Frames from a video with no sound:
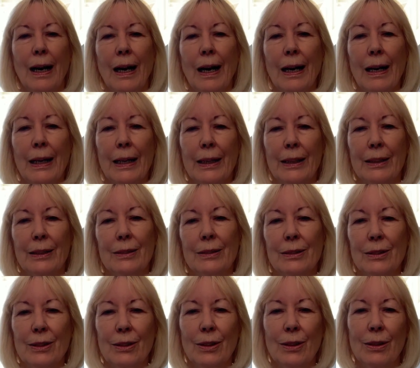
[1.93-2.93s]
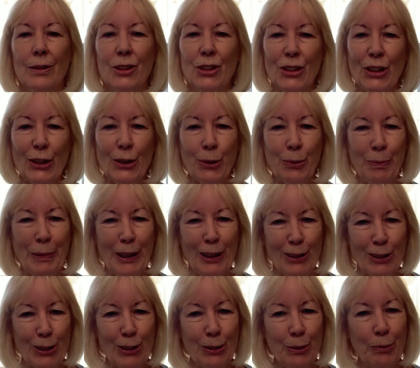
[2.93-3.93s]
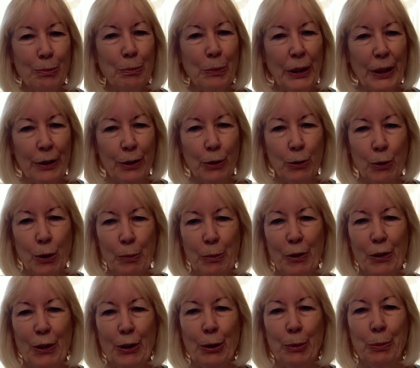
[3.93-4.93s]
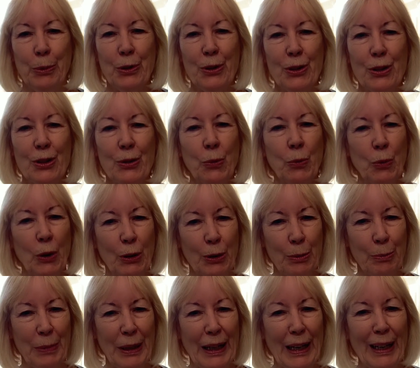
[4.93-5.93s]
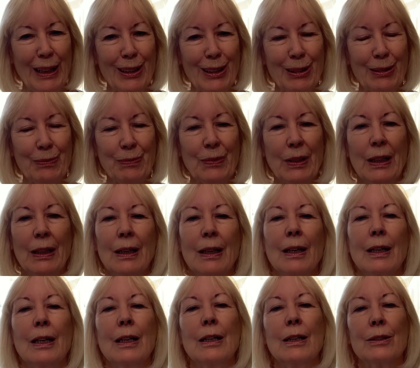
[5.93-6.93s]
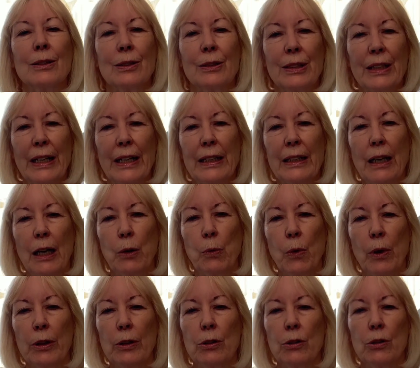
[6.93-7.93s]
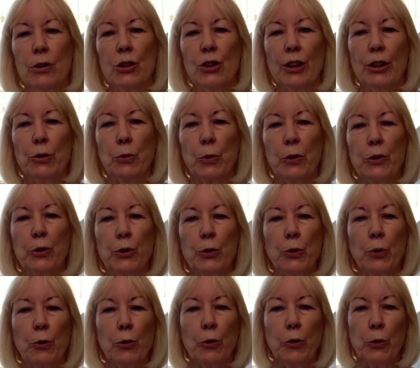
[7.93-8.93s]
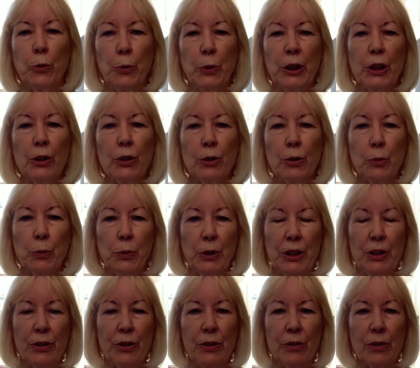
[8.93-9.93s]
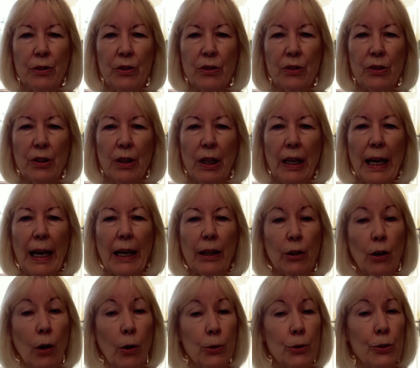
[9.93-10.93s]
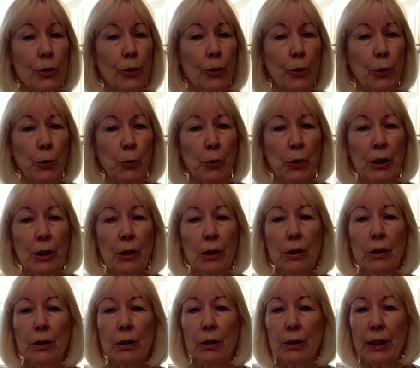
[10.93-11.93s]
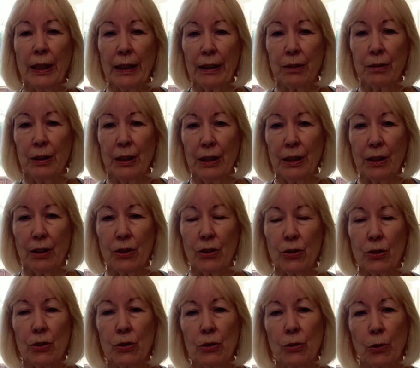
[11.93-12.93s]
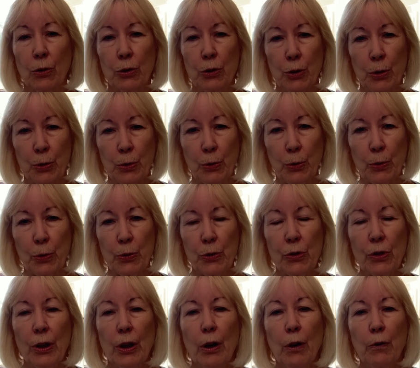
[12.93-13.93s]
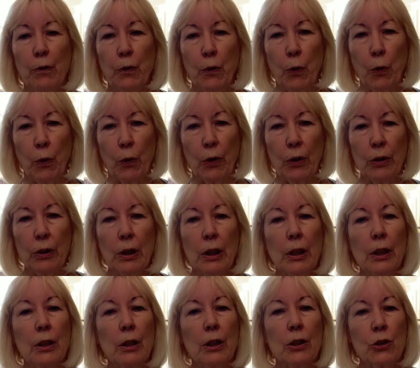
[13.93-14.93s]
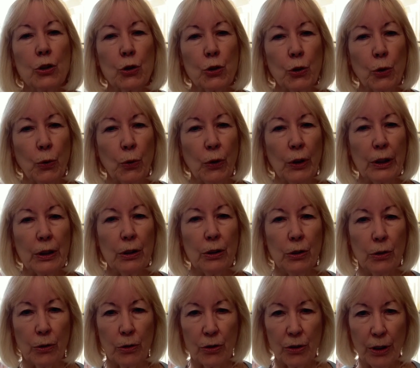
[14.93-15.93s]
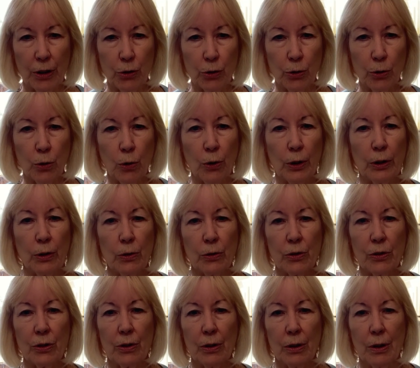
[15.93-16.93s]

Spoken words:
Hi, Cheryl Beller, pet aromatherapist. Welcome back. Today I wanted to share with you 3 good reasons and also 3 techniques or tools for storing your essential oils